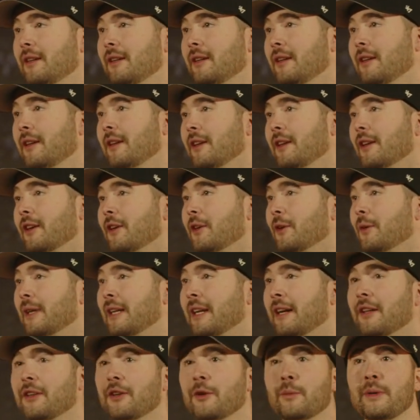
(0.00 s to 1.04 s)
You know,
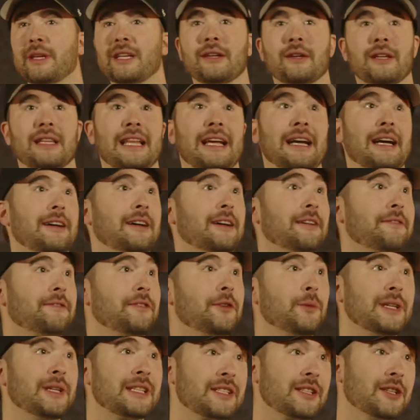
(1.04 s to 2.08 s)
a few
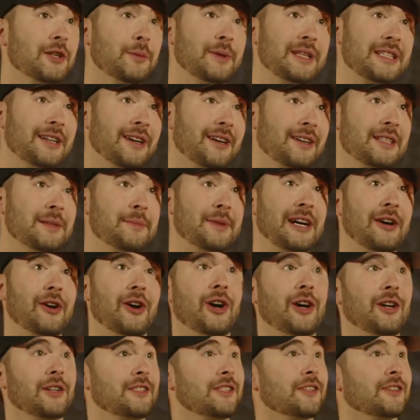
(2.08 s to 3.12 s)
weeks ago, we talked about
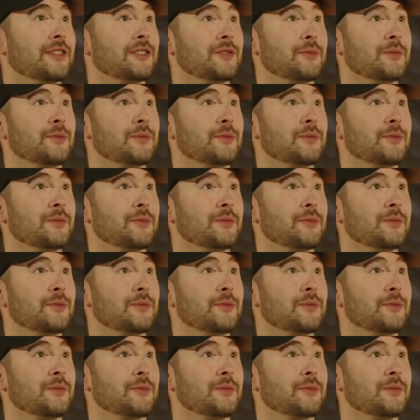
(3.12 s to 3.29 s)
altars.